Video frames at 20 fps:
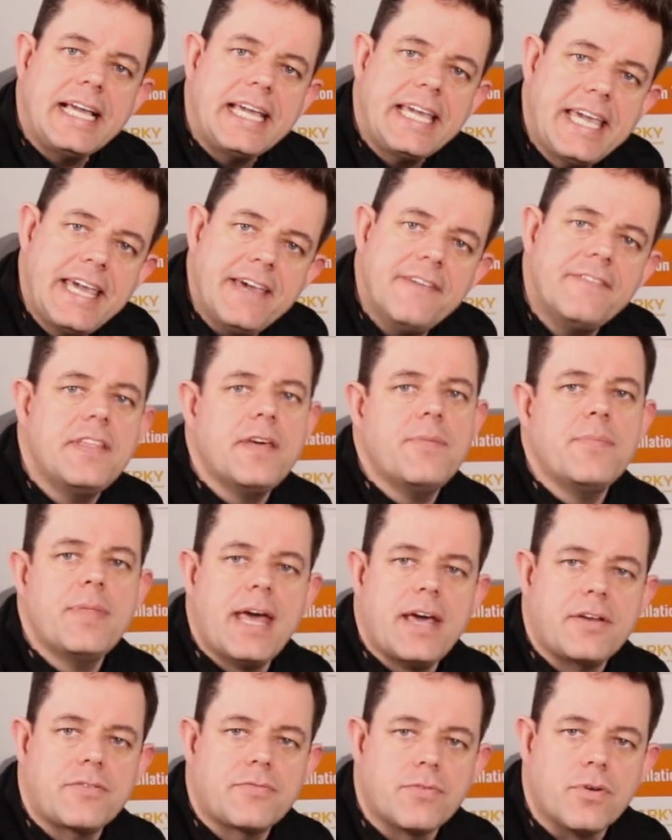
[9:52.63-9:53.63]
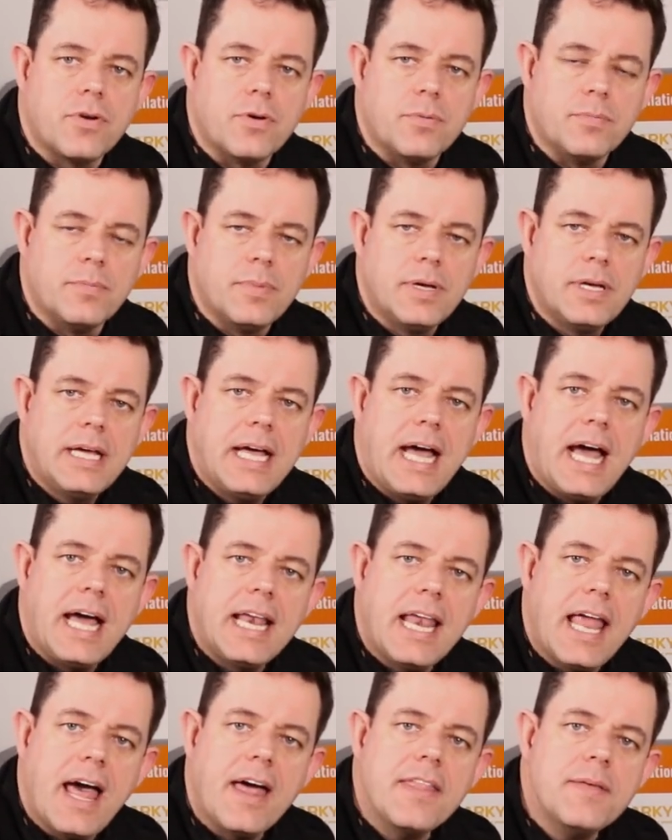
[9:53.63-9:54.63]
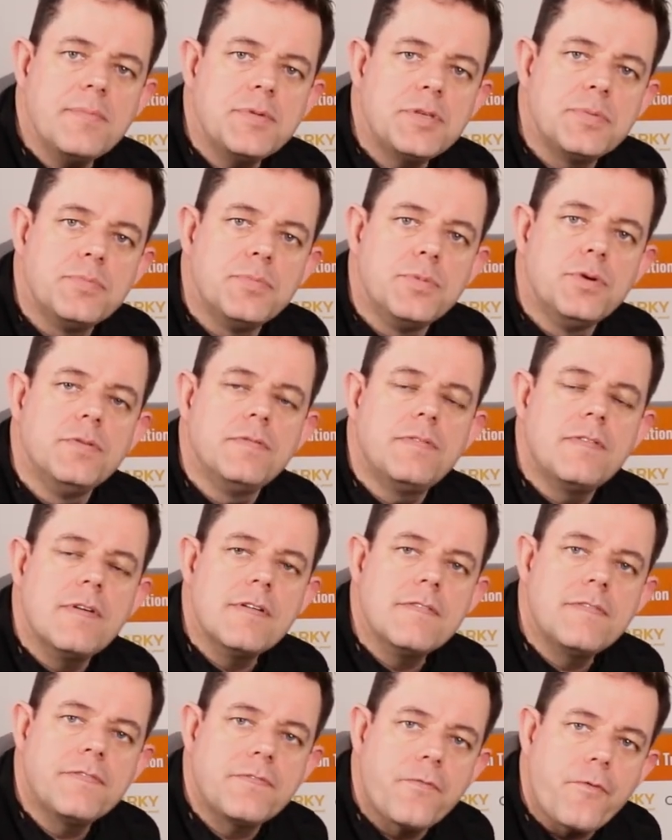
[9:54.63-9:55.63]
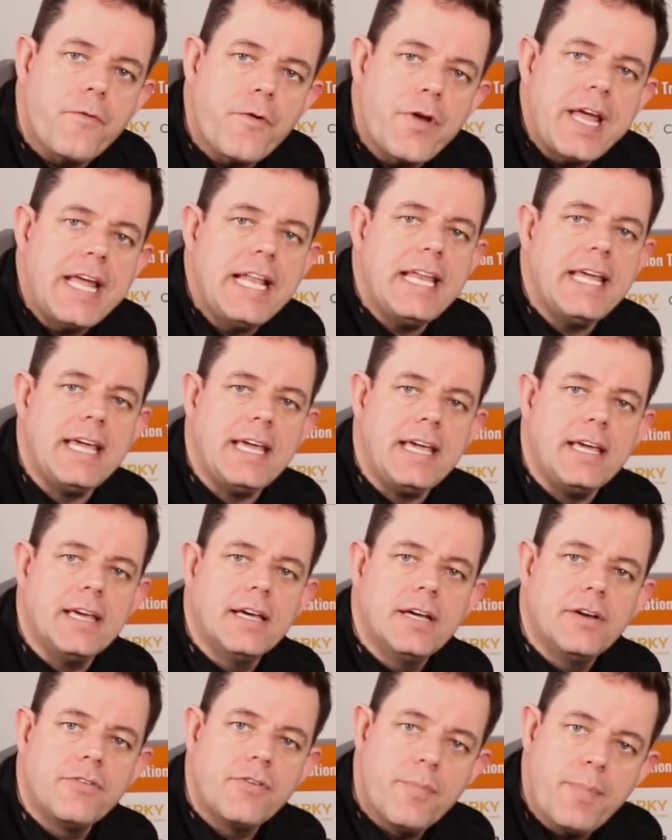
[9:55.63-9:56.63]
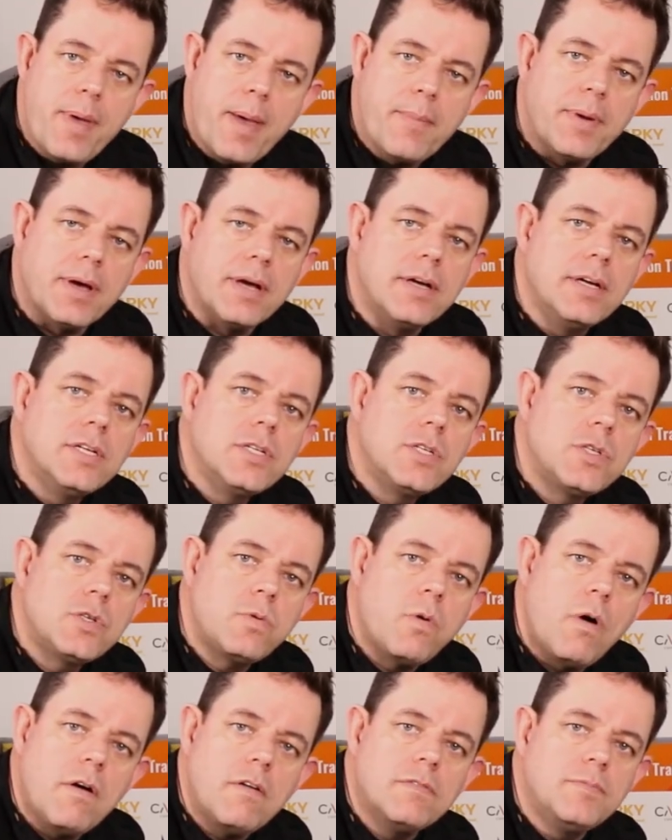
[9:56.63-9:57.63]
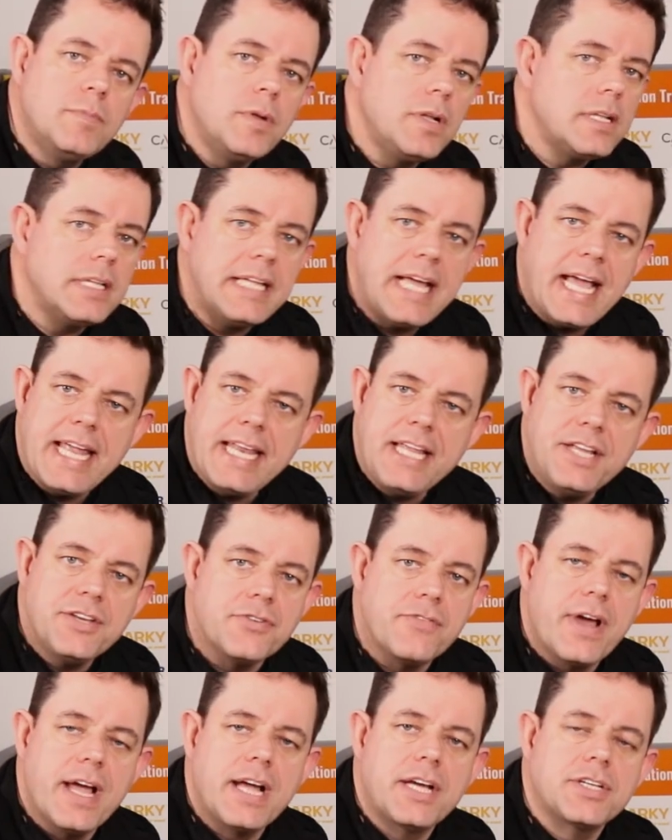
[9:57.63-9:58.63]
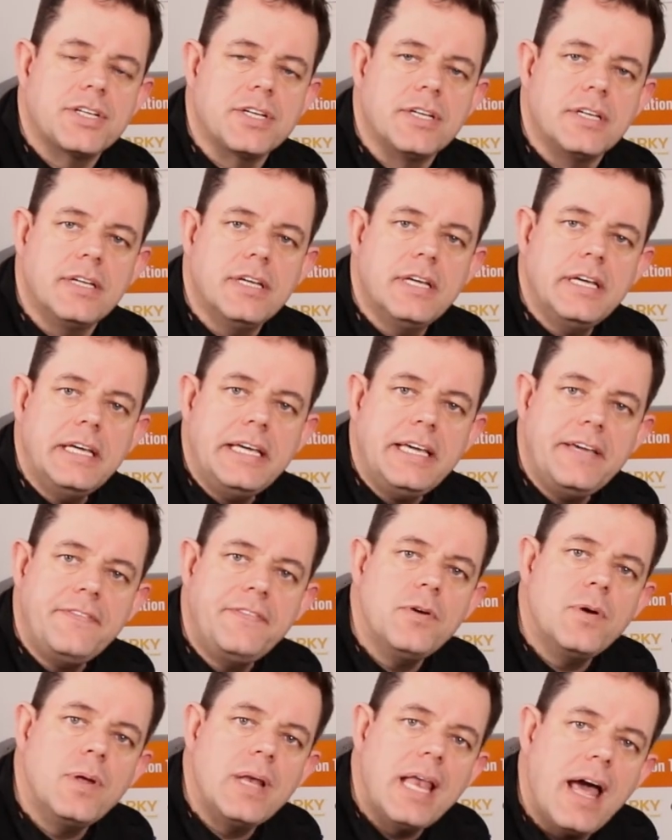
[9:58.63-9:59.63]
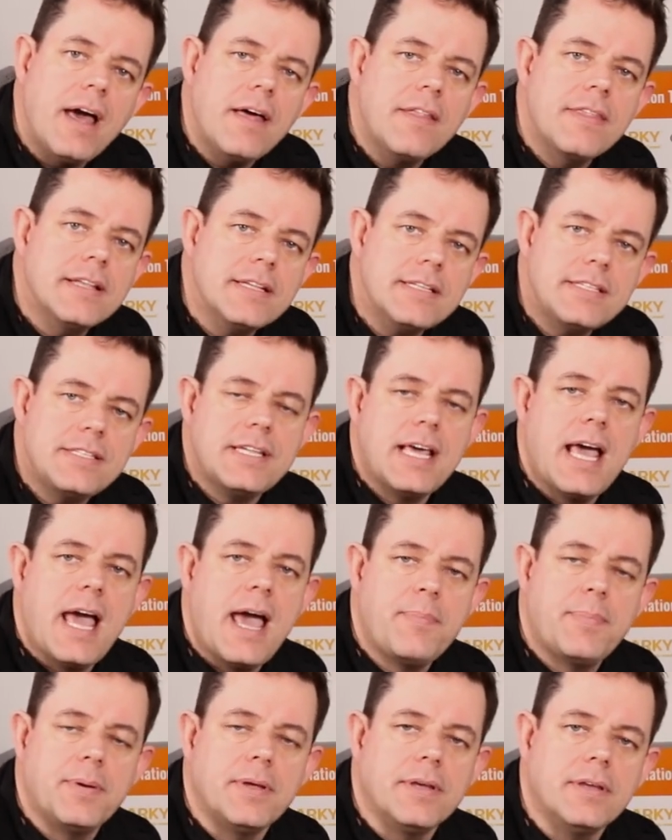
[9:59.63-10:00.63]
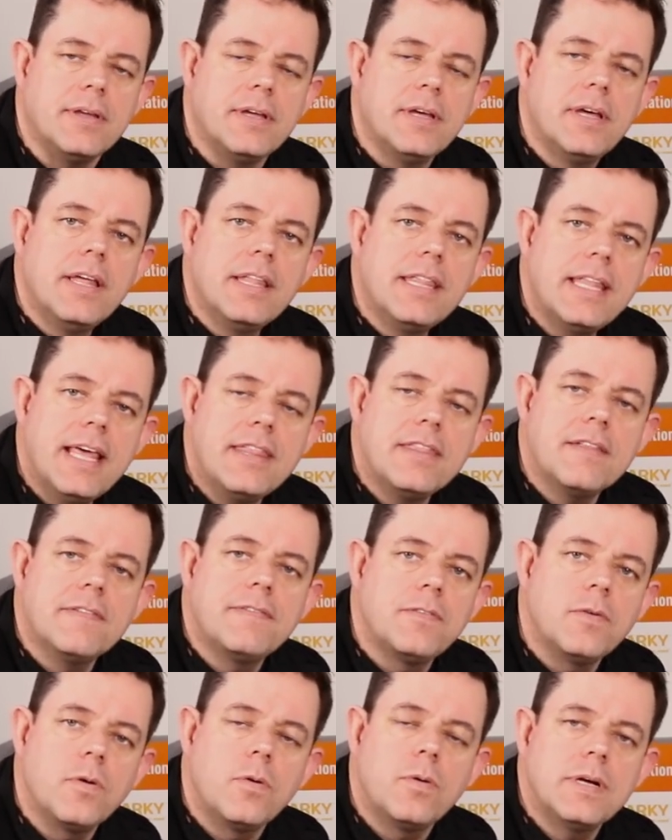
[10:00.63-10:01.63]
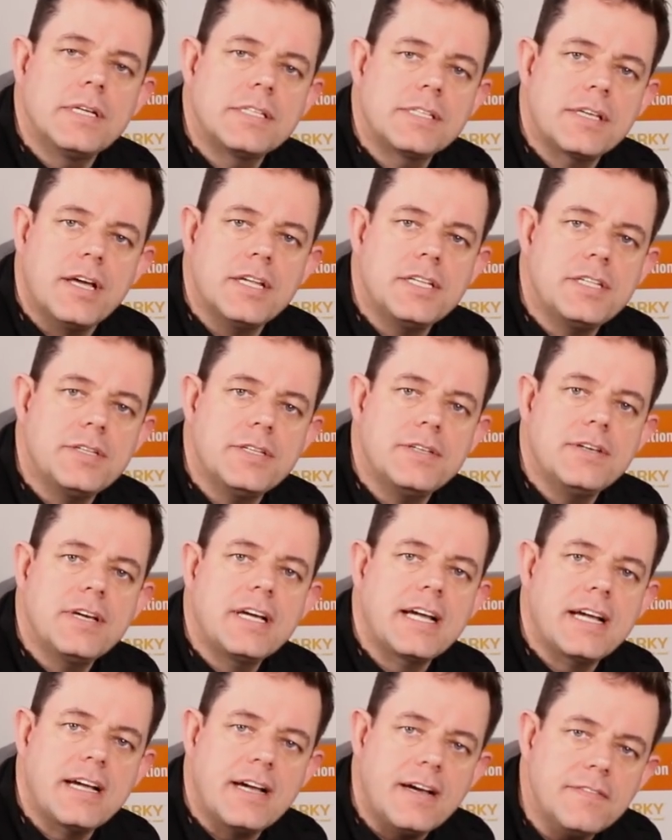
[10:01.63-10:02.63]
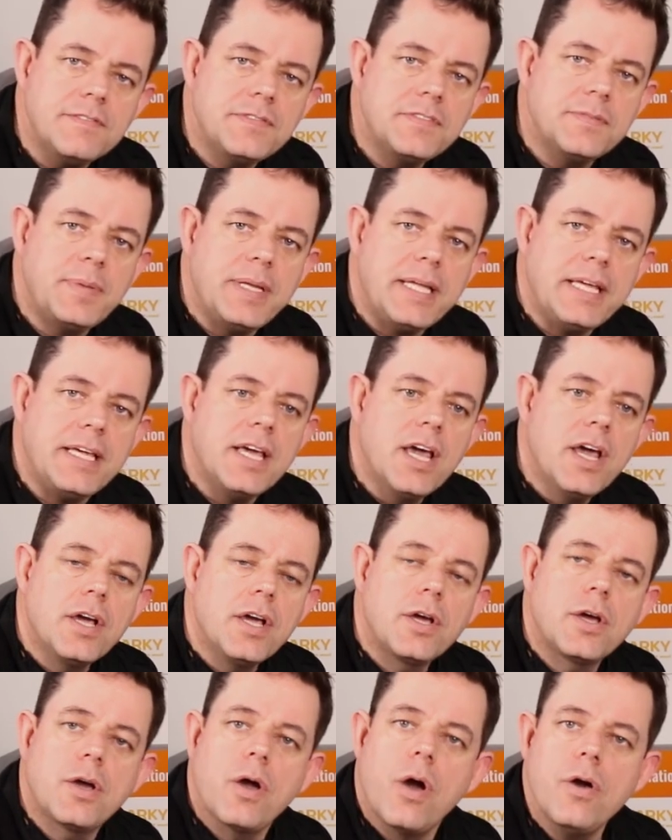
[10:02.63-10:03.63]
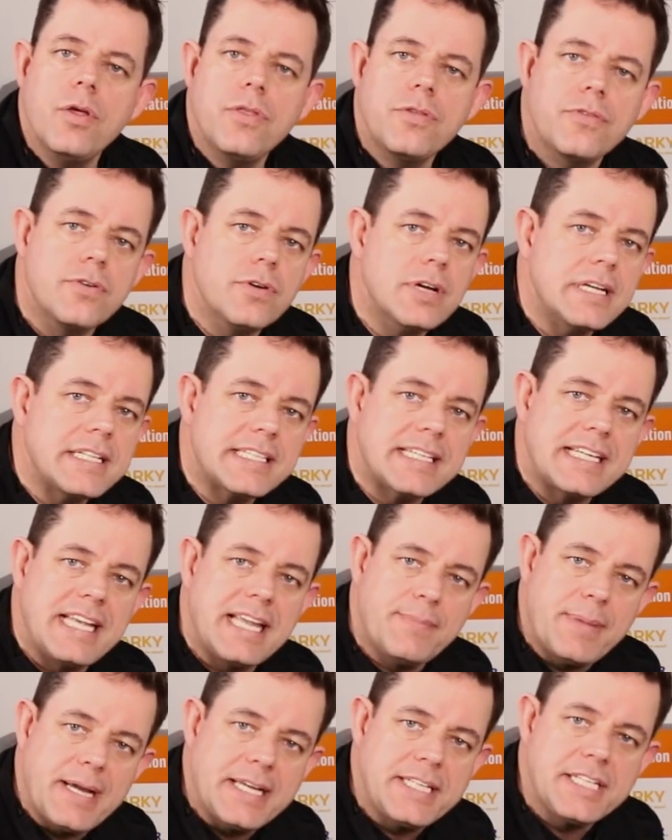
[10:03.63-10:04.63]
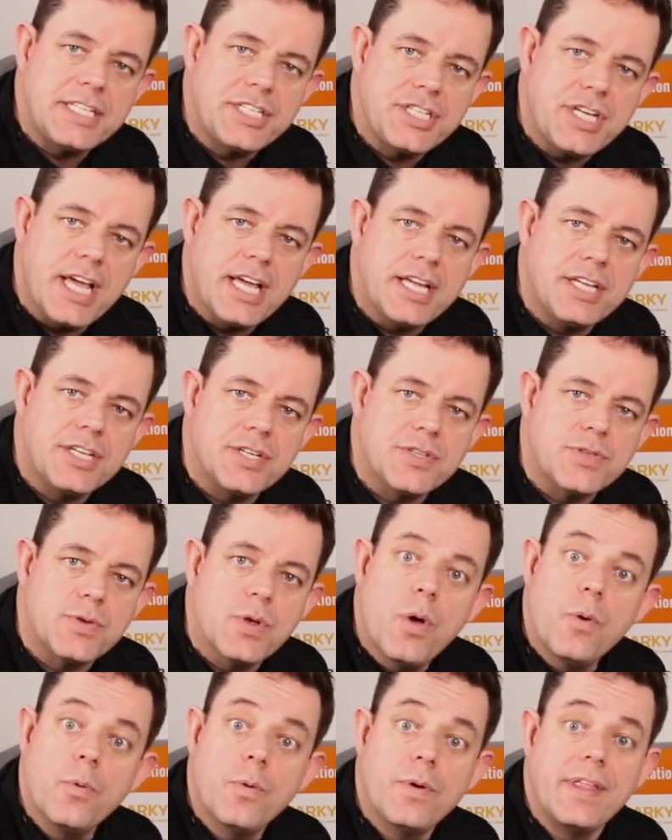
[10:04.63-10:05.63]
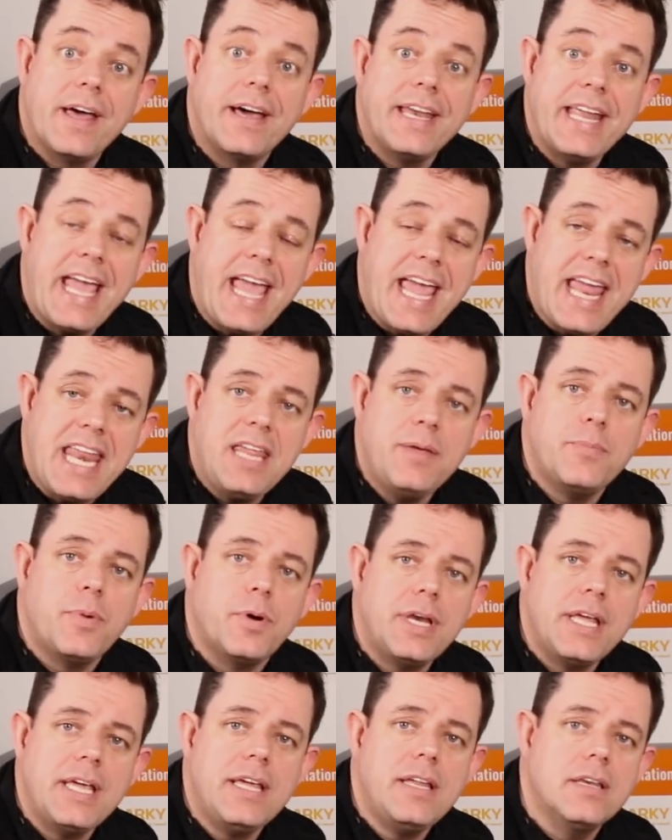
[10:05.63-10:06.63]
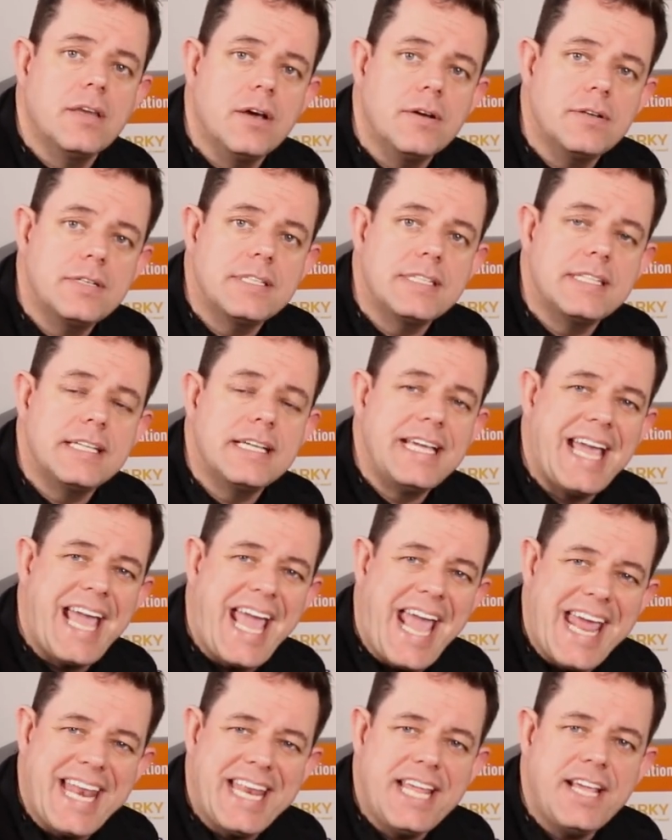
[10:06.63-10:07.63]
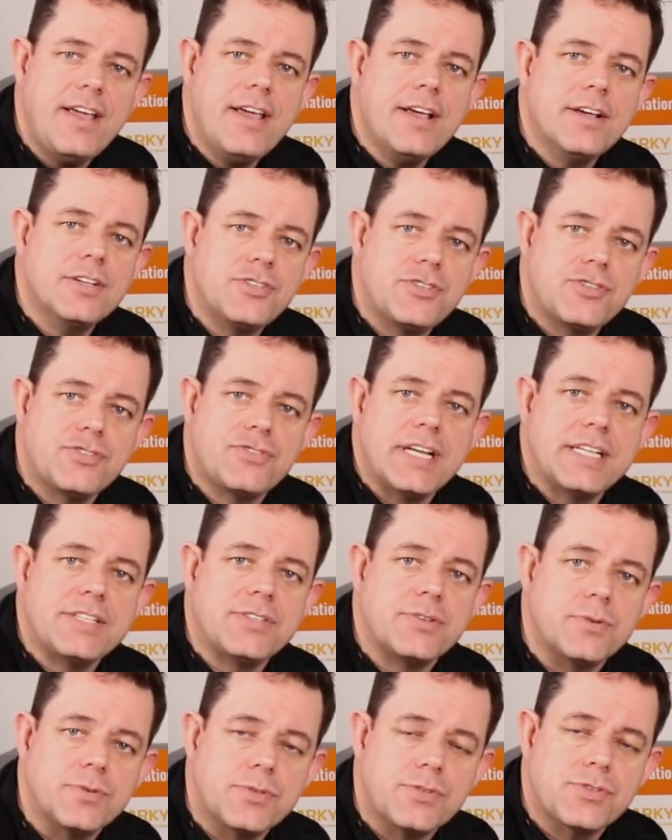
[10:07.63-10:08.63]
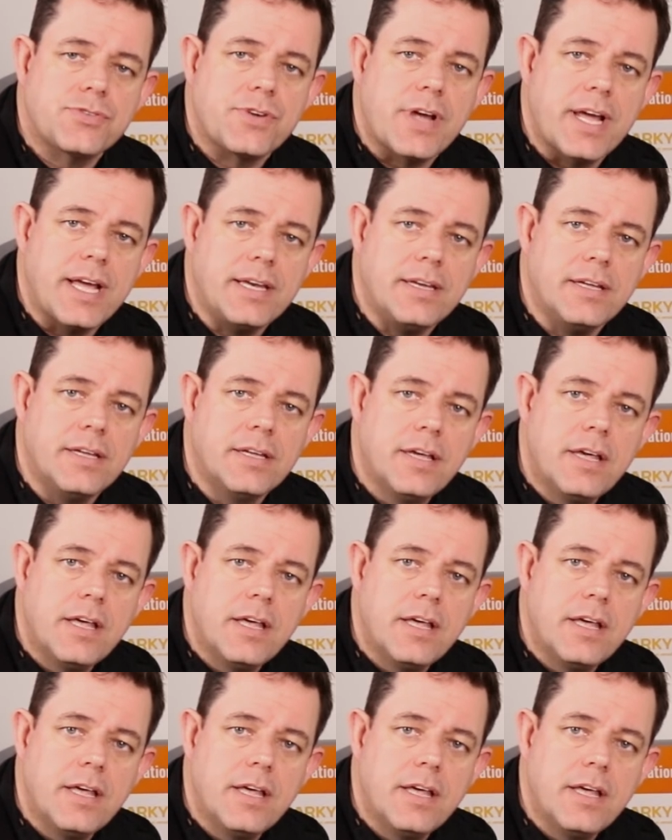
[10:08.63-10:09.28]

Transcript: Give them that room. Allow them to move freely. Remember, 12mm, any direction. If you allow this to happen, then the floor is going to comfortably go through its climatic changes without anybody noticing any stress or strain.